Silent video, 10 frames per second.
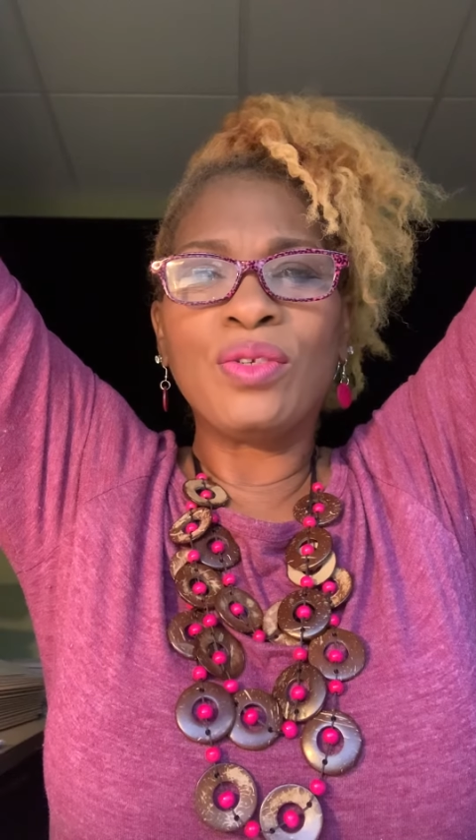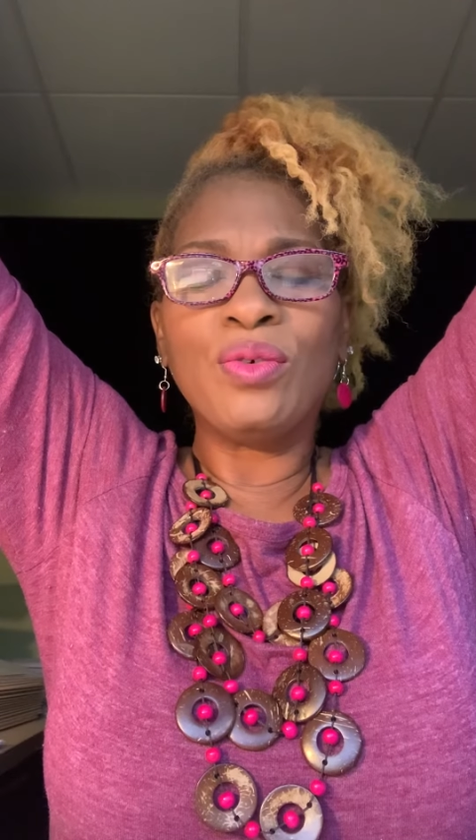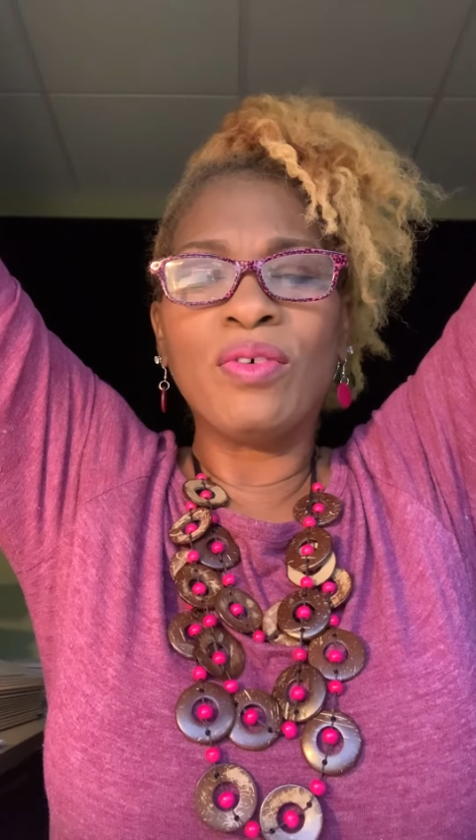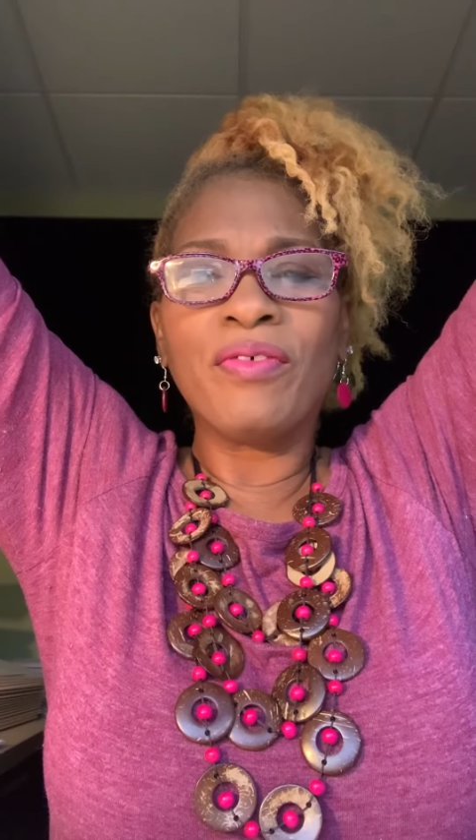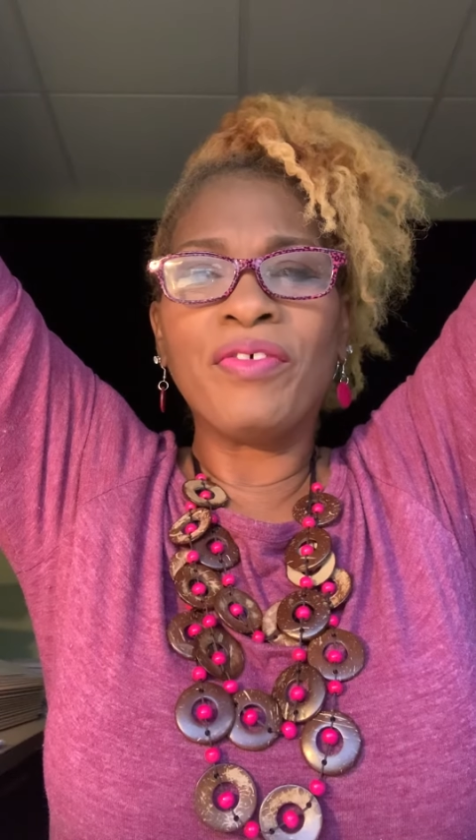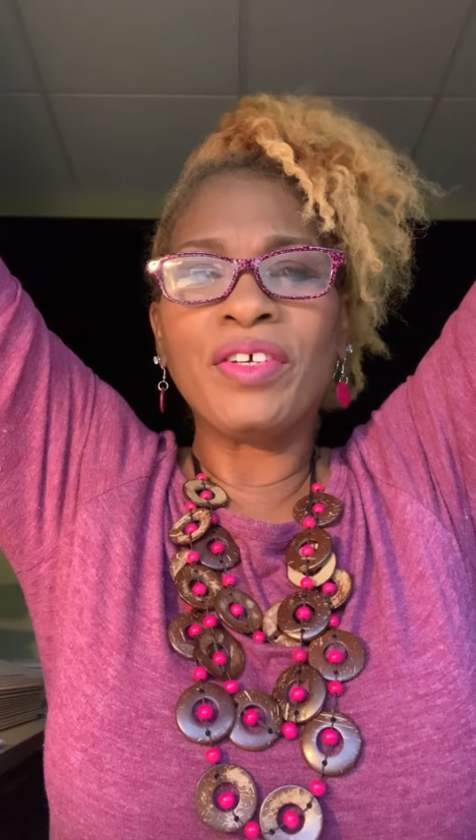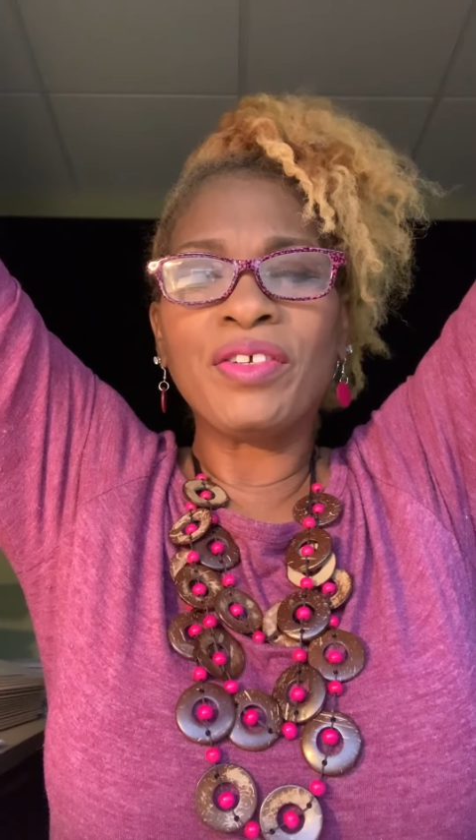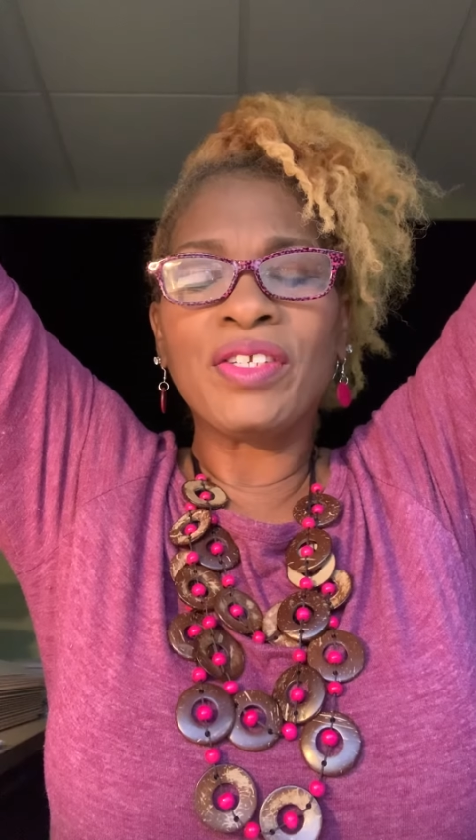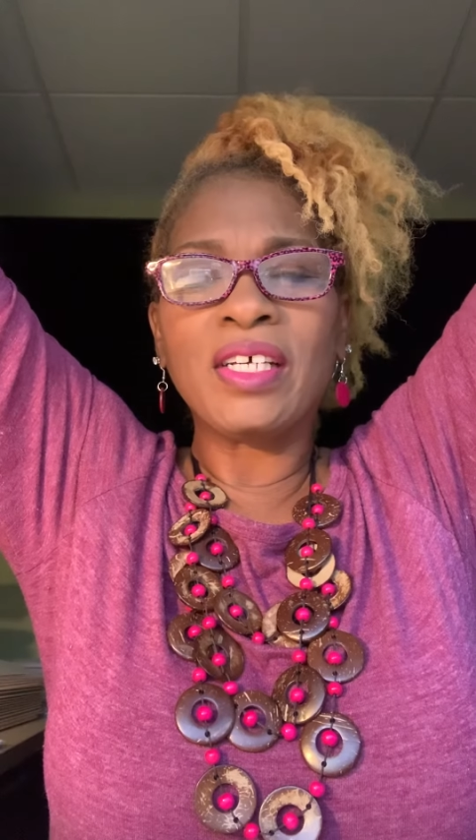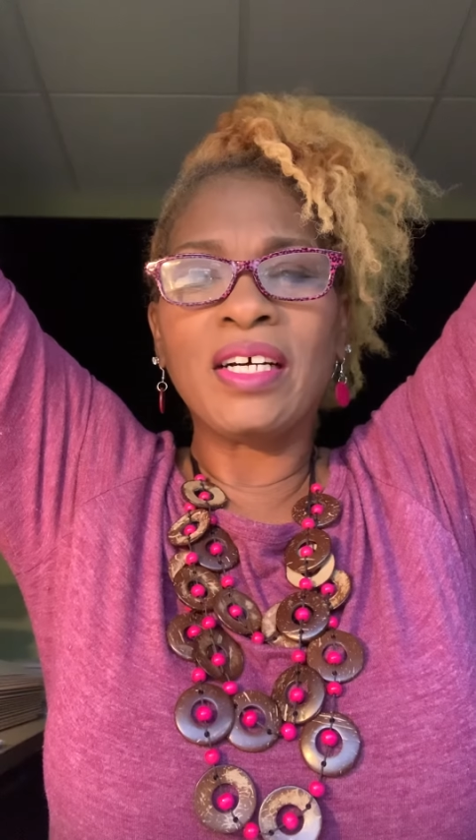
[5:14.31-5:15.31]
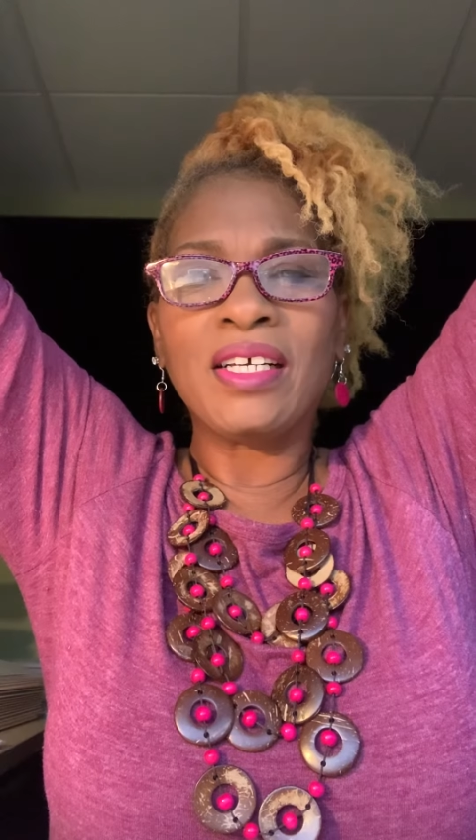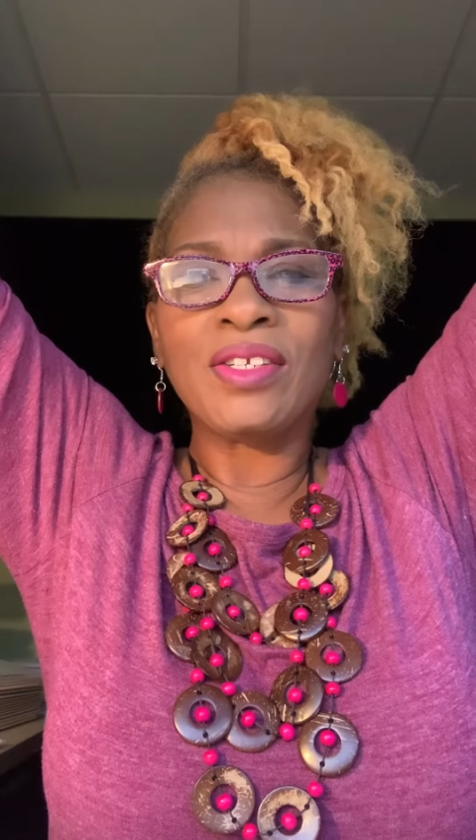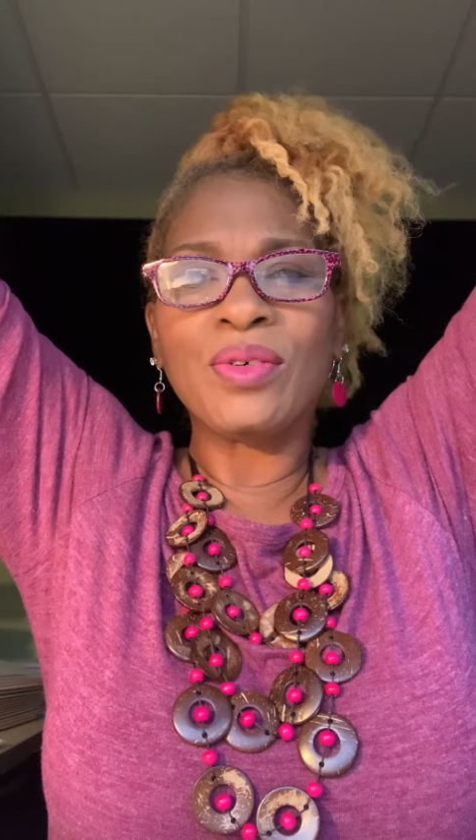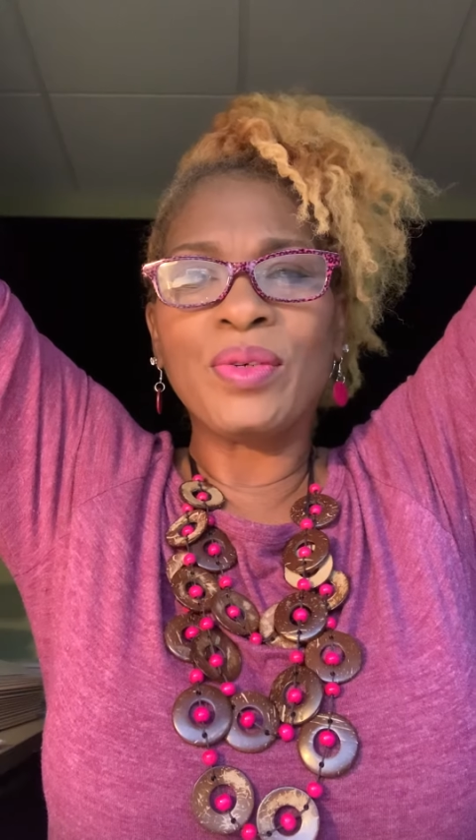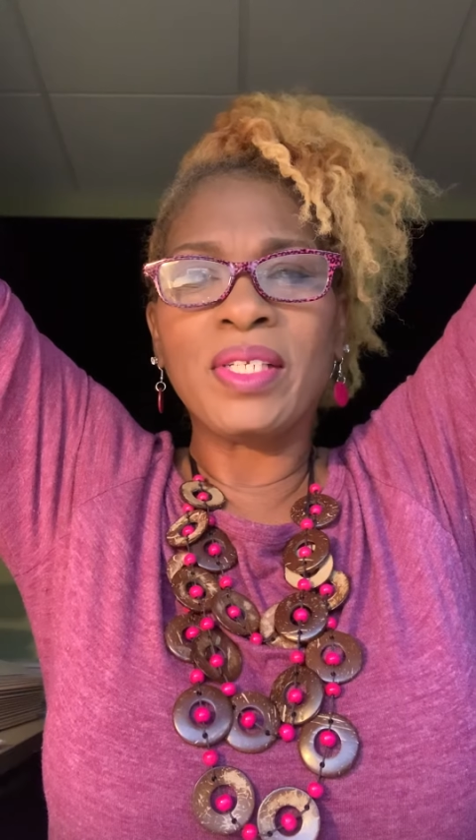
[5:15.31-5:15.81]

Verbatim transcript: to reveal to us on